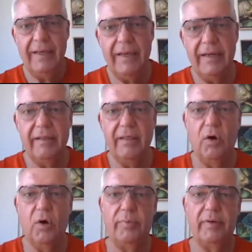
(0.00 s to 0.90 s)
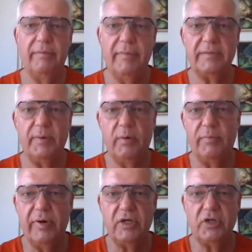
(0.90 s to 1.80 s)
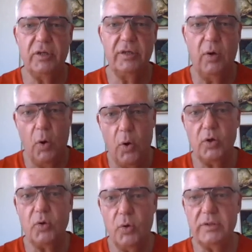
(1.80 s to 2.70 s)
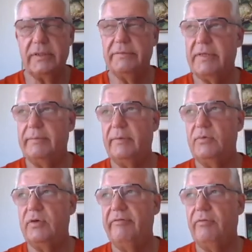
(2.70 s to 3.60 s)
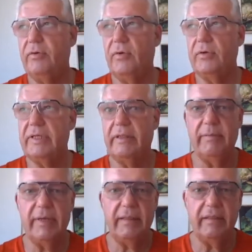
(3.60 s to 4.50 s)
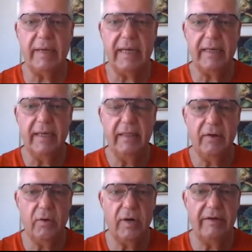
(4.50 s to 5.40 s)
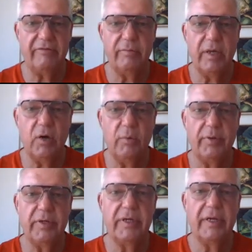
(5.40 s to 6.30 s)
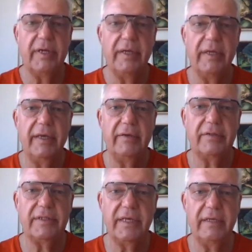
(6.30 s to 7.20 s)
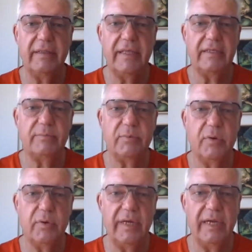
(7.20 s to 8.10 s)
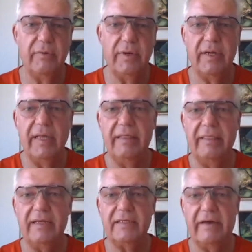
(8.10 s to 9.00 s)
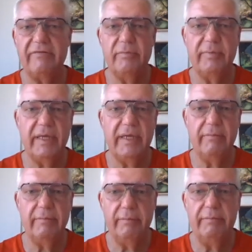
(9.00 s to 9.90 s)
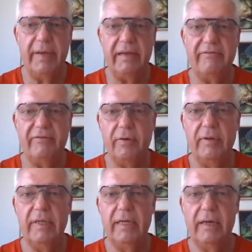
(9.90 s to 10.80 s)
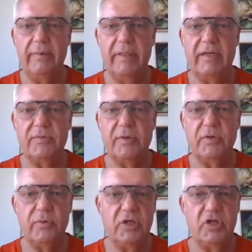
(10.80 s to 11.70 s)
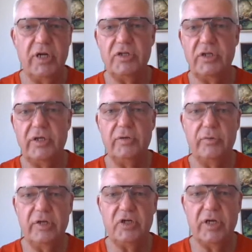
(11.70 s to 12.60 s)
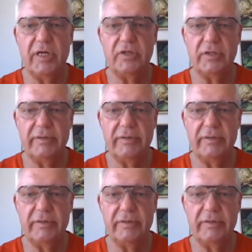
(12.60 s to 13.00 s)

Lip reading: And here the open must be operational. All doors, sometimes you have 4 doors in the back, they all have to be opened. Here you see that's a broken area that is have to be paid for. I mean, that's what you recharge. Here you recharge